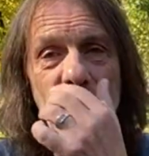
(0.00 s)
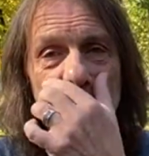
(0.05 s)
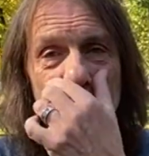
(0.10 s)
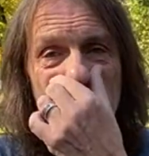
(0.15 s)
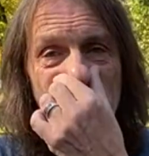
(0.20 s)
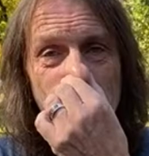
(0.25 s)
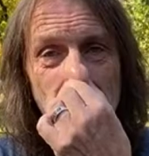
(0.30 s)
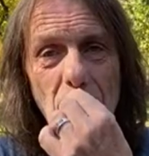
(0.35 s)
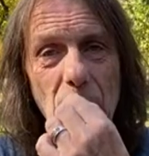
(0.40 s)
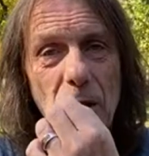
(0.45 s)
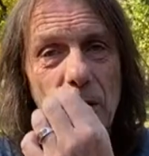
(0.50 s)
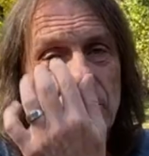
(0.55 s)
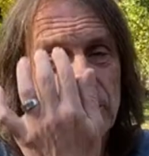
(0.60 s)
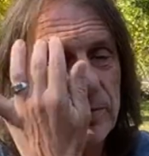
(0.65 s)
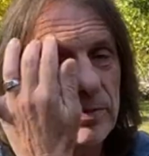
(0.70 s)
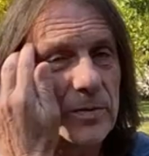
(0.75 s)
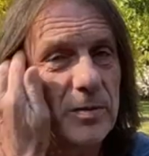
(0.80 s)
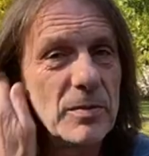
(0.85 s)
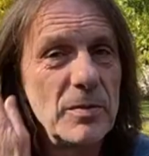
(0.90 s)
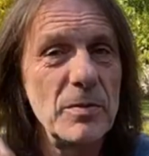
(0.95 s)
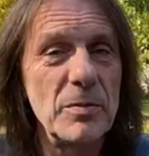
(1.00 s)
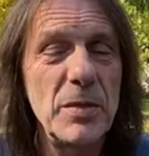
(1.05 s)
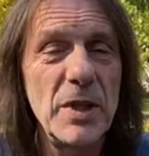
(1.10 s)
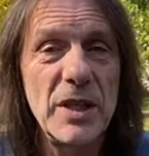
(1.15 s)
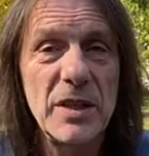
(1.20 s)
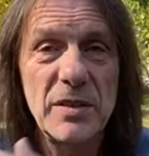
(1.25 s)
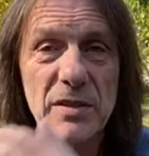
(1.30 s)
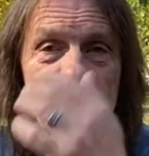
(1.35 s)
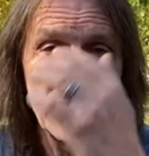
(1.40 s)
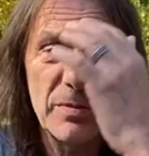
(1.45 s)

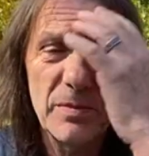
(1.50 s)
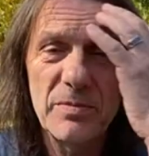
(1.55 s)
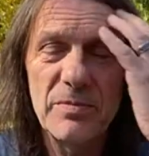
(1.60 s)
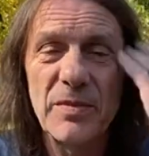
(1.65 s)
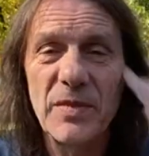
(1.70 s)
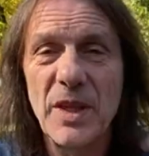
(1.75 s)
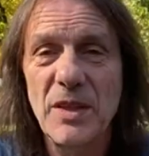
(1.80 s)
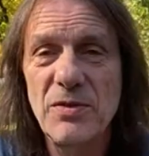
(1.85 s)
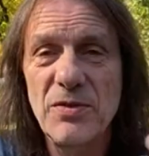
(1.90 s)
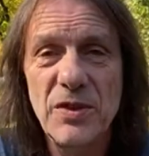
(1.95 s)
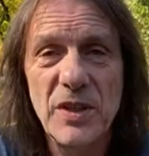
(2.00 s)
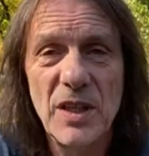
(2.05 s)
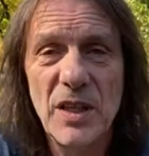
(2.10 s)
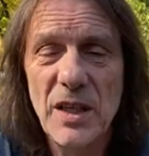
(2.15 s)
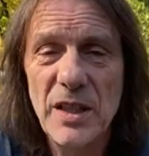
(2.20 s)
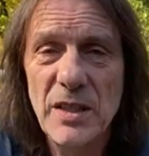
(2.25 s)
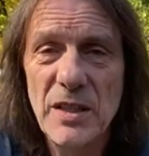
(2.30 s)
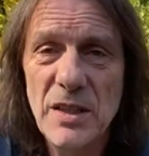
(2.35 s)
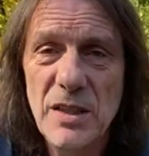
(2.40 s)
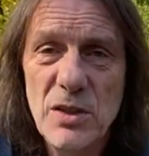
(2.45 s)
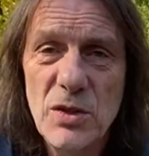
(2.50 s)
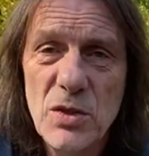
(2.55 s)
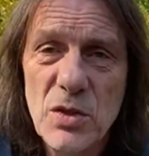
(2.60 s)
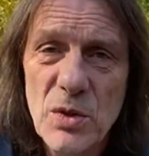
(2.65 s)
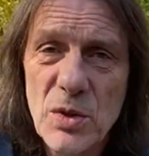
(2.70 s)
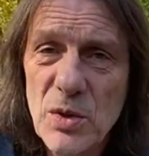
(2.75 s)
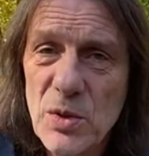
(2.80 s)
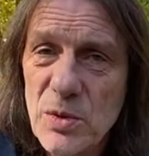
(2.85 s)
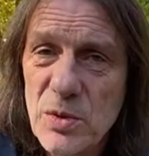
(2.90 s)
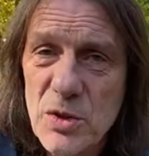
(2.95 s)
But I feel I need
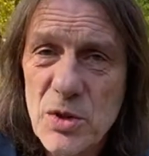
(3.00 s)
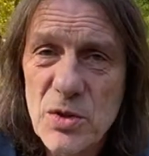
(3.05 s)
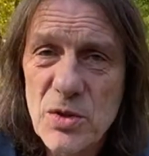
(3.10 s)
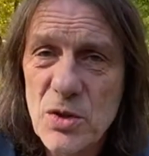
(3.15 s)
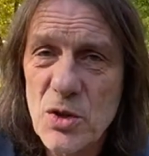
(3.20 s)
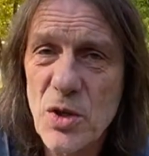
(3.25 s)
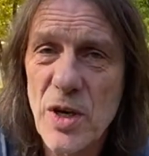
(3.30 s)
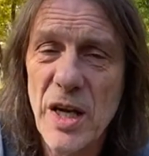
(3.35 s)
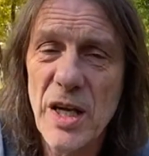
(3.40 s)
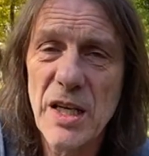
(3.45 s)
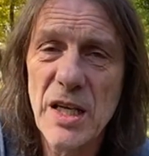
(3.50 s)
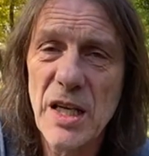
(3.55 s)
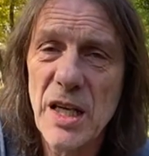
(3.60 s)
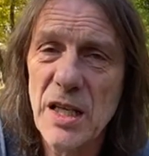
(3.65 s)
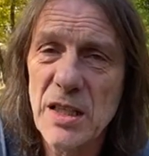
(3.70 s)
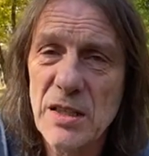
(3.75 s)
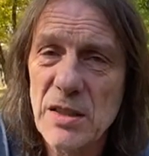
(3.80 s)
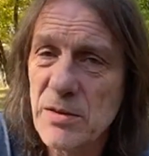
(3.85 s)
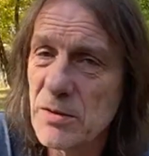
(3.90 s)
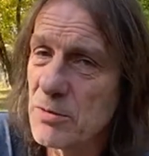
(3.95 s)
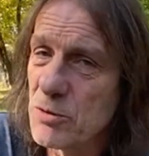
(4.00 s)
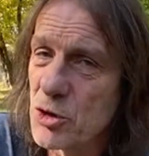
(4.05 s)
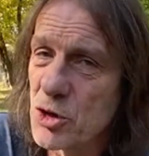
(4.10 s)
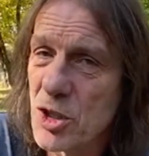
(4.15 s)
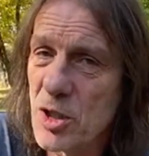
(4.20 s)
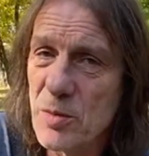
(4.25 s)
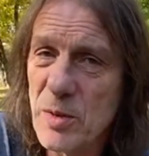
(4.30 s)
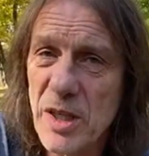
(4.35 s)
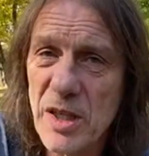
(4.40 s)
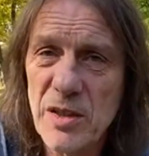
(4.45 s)
to try again,
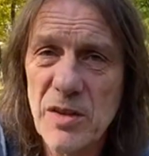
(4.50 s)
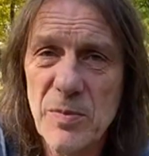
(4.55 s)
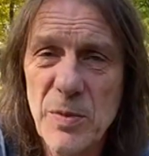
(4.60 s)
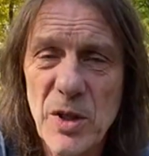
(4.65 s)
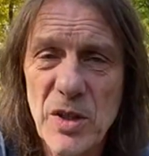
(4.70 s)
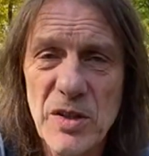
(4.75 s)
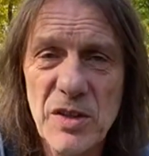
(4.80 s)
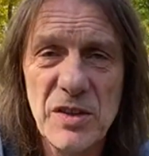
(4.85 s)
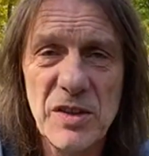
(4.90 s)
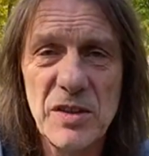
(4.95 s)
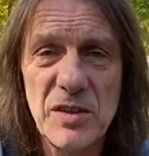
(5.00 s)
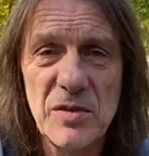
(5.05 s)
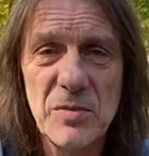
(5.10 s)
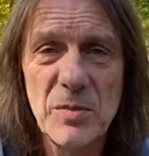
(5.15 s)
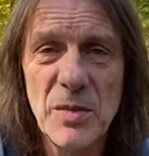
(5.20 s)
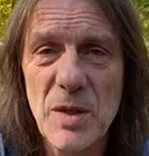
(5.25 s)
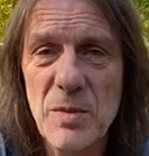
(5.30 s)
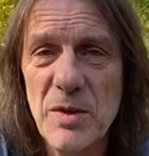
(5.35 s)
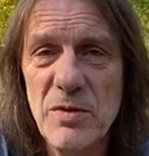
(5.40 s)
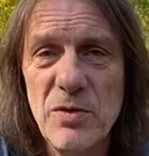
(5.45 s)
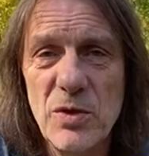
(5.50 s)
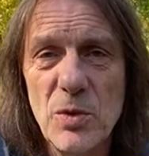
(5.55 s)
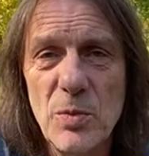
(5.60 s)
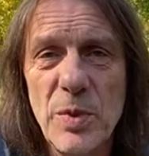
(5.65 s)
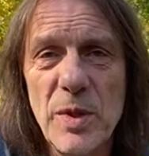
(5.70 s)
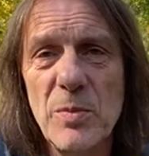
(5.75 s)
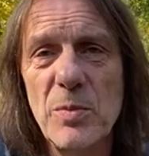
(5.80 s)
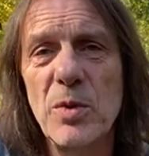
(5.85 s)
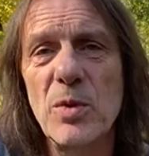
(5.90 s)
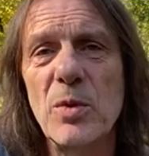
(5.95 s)
share my experiences. Maybe a few
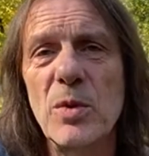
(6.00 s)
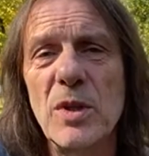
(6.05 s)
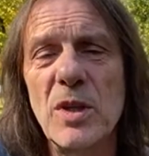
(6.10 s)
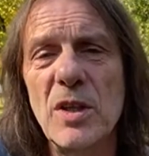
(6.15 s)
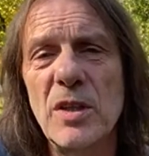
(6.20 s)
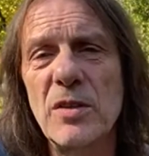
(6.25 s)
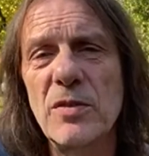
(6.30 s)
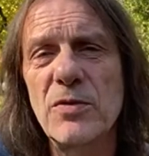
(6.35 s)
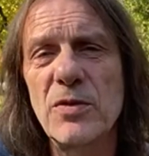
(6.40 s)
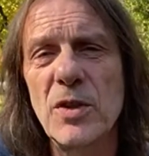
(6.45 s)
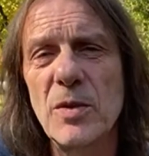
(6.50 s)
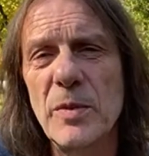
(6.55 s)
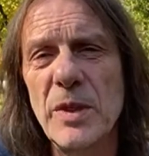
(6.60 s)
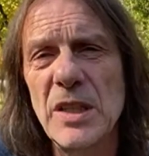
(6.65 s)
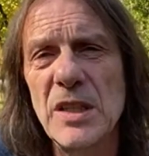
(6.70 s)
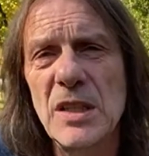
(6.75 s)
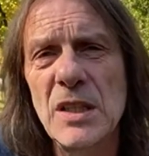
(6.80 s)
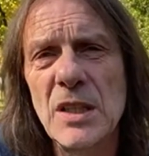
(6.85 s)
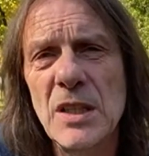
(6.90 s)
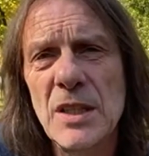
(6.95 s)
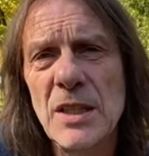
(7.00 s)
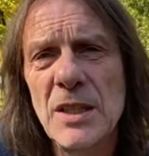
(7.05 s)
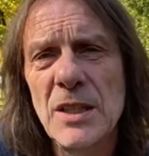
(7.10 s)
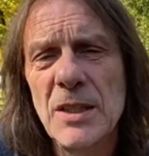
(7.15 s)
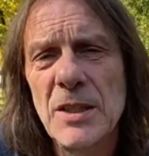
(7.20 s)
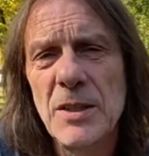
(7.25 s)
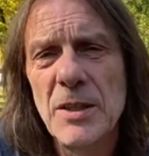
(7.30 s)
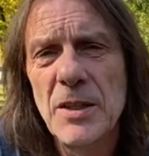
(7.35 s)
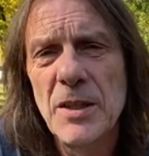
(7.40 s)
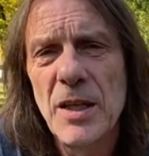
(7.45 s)
people will learn from it.
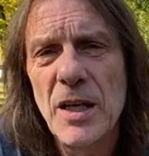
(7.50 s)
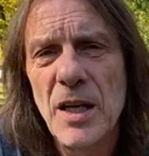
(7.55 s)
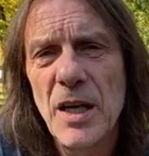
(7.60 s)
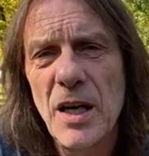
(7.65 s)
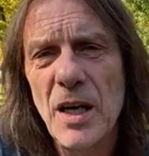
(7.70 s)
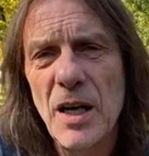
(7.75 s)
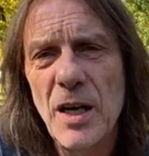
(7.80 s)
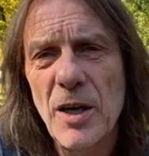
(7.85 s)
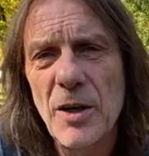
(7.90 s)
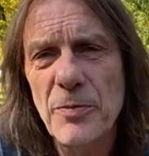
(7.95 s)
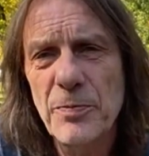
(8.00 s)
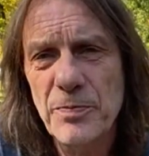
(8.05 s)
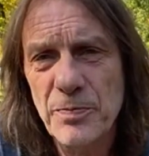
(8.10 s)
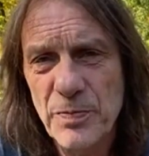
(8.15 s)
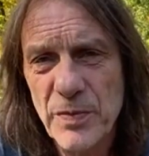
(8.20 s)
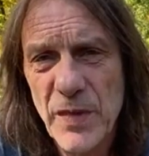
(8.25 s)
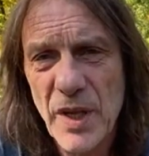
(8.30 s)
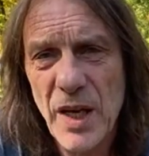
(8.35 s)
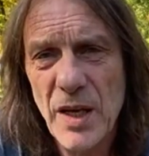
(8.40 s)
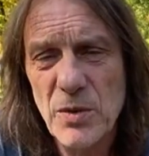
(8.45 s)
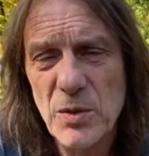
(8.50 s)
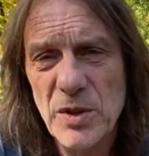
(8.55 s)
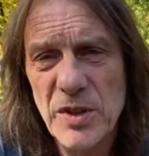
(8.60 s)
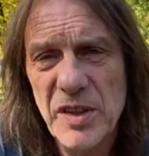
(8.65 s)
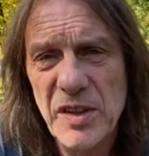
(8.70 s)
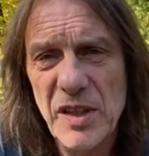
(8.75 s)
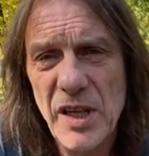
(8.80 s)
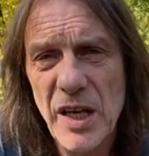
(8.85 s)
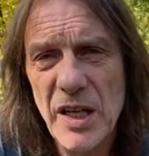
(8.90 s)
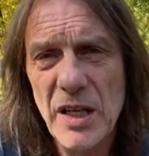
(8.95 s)
Then we'll
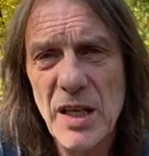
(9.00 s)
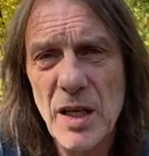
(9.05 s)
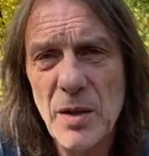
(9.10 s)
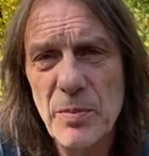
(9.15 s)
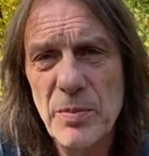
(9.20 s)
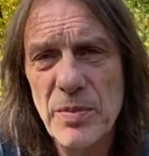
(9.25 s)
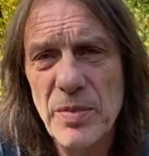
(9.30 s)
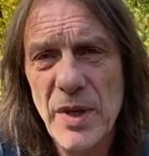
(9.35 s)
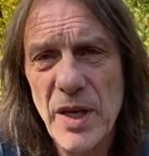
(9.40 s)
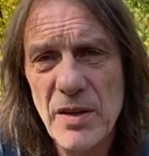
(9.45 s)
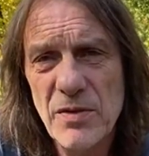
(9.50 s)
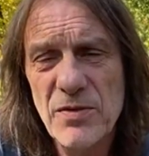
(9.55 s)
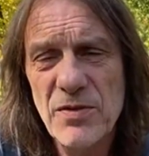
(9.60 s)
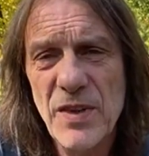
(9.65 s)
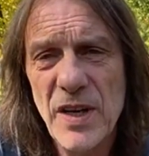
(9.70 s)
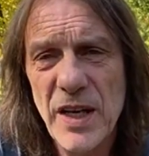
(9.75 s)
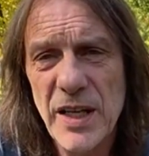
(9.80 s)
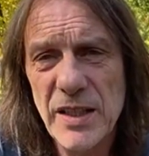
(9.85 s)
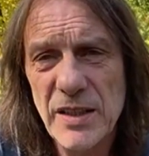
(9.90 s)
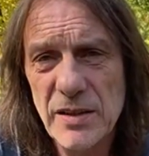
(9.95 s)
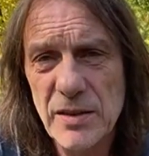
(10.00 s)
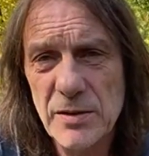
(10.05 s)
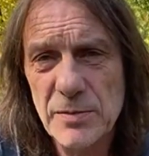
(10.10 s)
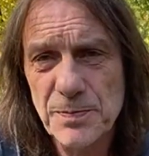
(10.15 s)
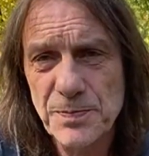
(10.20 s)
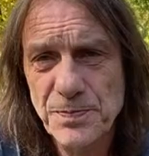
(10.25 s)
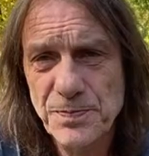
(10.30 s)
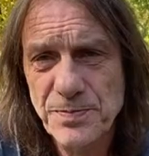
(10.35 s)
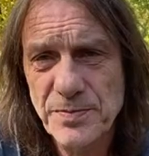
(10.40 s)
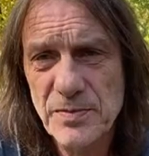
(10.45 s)
stand up and fight.
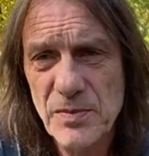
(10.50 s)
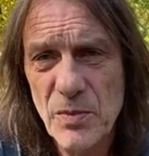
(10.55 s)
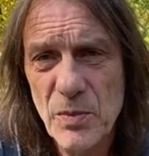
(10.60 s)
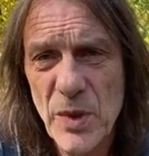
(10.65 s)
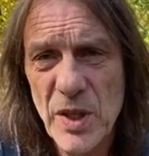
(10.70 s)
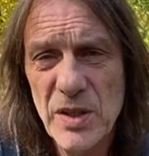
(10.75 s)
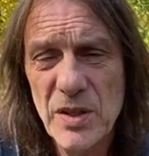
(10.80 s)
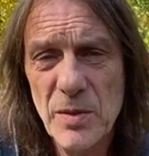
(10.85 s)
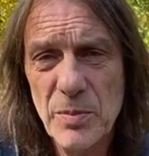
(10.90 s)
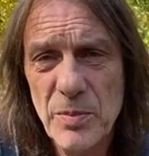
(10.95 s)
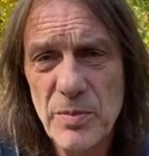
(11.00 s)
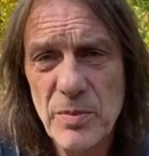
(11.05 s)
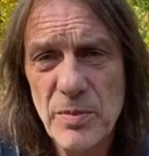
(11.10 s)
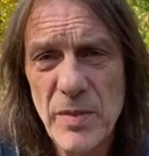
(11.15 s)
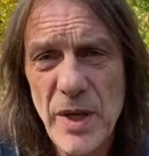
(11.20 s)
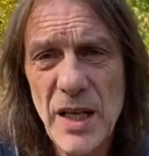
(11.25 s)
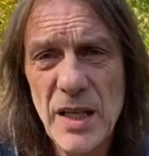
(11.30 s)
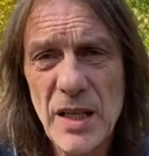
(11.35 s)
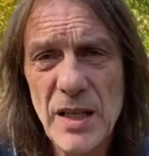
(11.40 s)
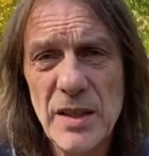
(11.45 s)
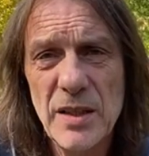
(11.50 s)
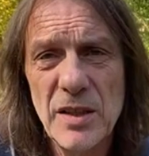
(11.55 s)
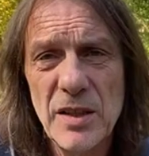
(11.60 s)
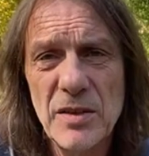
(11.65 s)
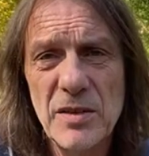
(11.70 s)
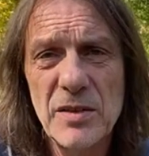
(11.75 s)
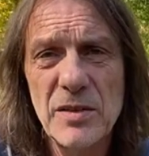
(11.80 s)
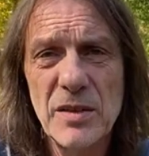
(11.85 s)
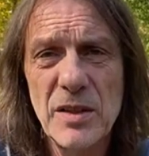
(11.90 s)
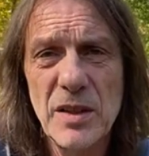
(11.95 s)
But mainly
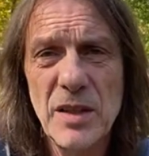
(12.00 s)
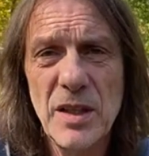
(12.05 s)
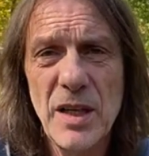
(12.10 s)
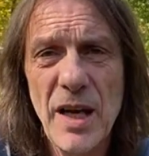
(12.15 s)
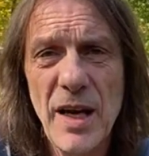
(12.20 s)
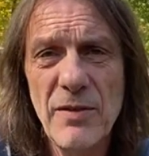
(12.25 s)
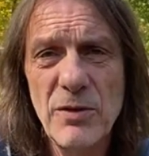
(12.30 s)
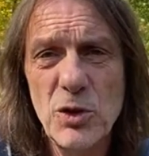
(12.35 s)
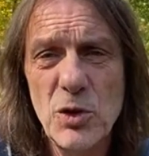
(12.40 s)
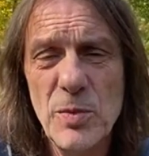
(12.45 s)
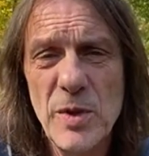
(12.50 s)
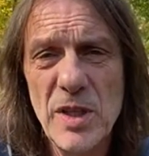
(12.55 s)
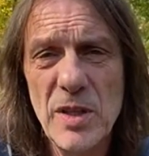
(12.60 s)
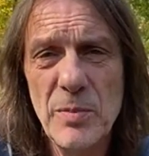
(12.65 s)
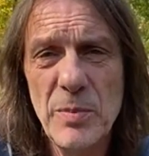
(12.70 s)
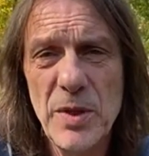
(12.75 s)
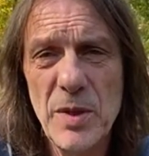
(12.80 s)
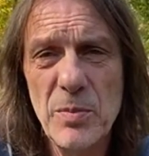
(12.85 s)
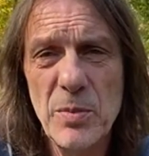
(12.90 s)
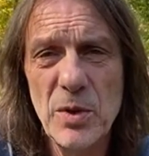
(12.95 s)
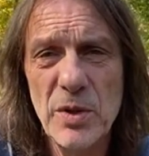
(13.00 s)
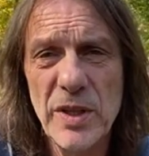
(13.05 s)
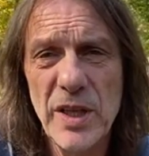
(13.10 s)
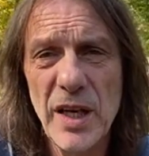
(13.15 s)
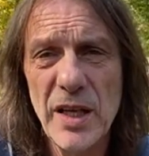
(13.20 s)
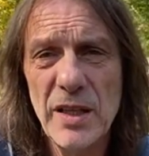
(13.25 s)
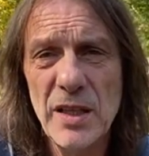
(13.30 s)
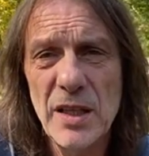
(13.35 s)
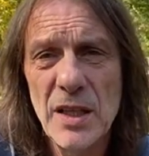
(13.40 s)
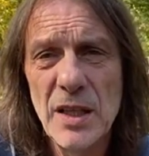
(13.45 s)
it have to be the people that